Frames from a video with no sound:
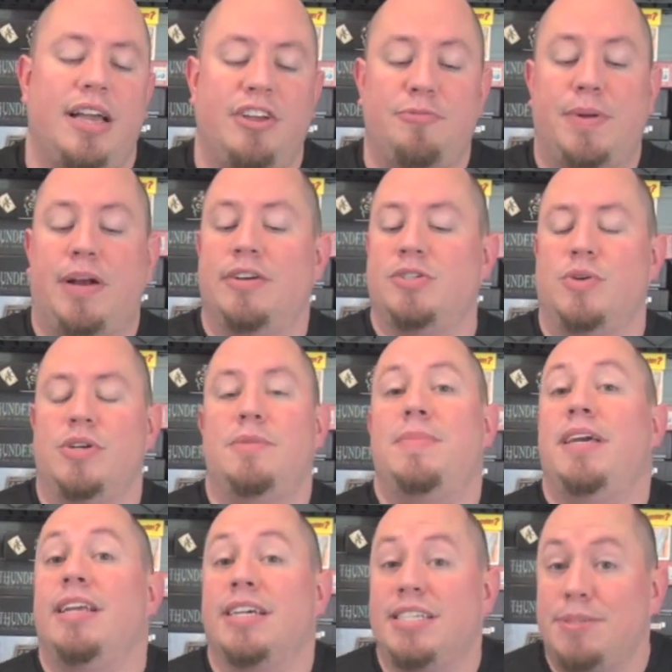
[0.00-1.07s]
Each player is going to
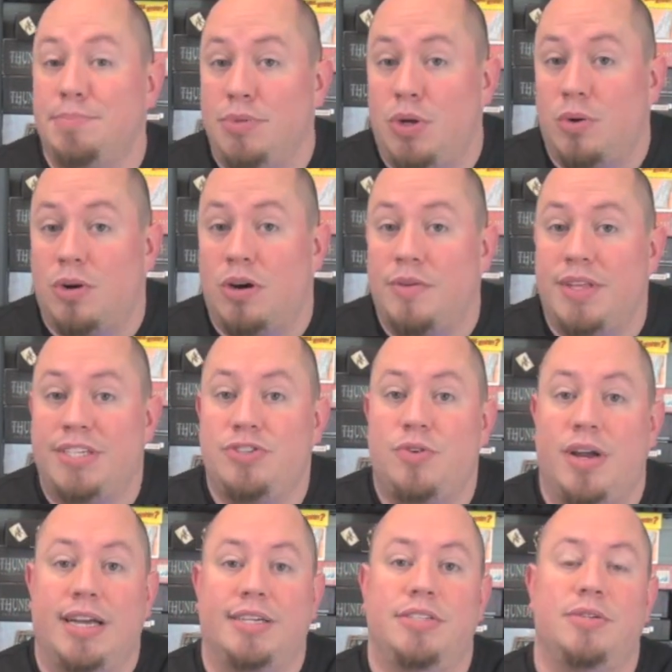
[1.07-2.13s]
be an explorer that's
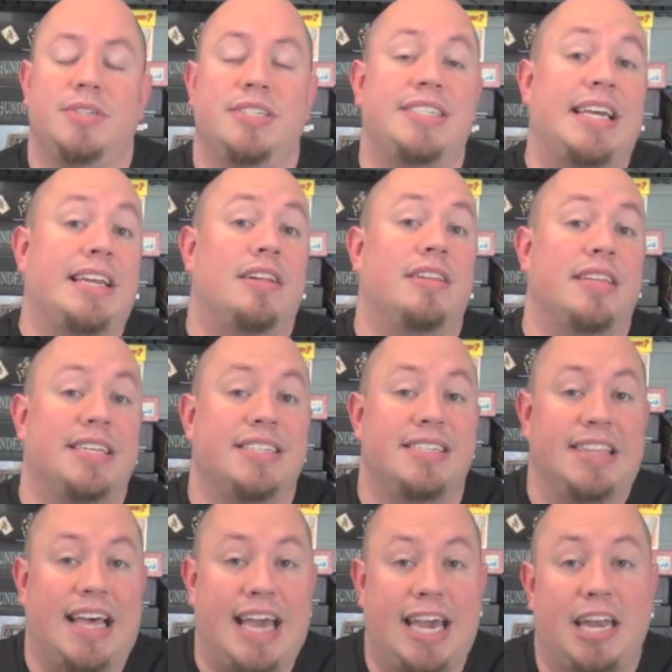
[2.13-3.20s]
trying to settle this
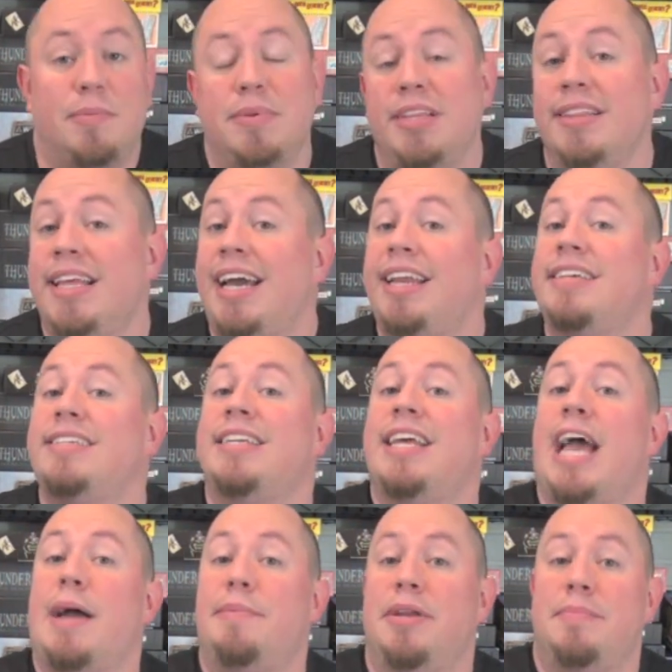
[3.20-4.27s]
land, but the land is
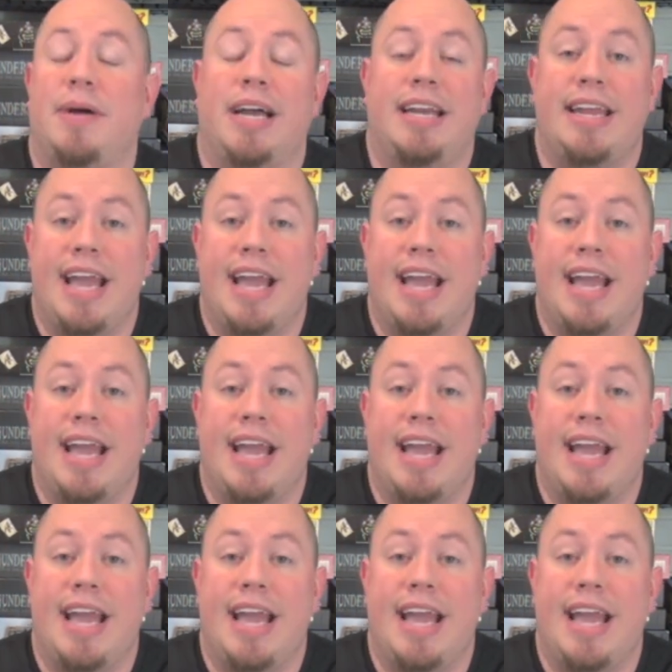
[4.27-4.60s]
inhabited by